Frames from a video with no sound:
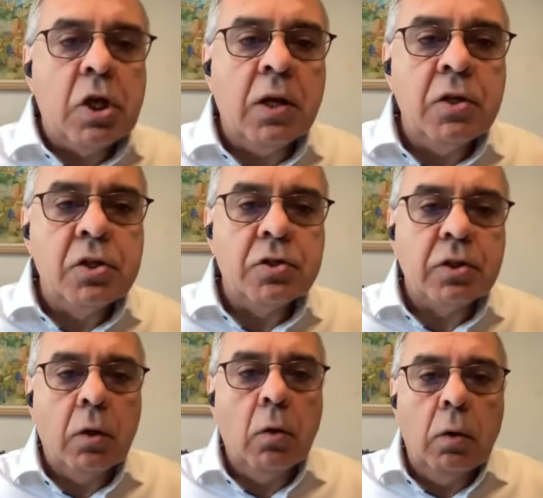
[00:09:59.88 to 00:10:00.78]
challenges
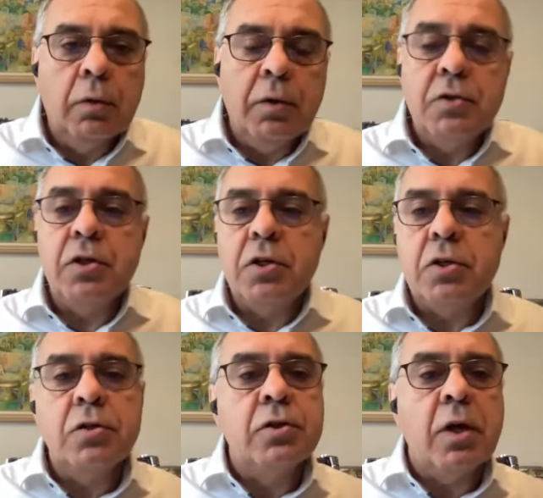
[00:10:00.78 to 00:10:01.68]

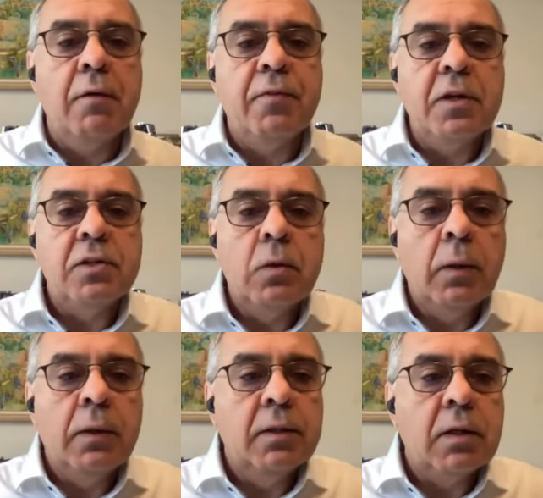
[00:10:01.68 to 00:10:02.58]
organizations are facing
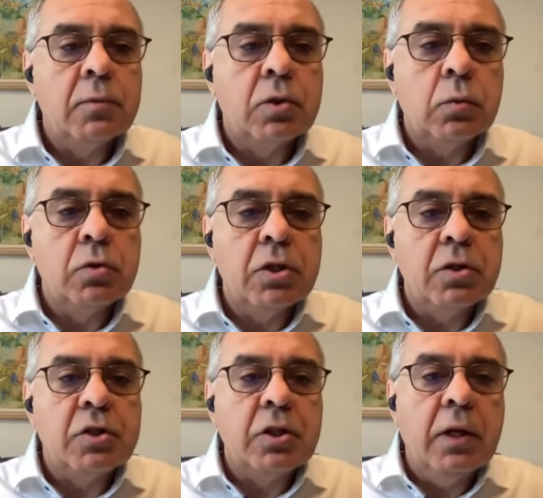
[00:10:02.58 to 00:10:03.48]
when it comes to
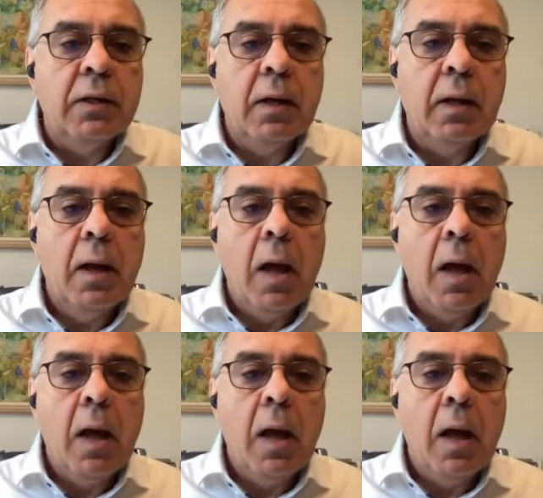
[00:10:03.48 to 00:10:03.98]
GRC, and uh,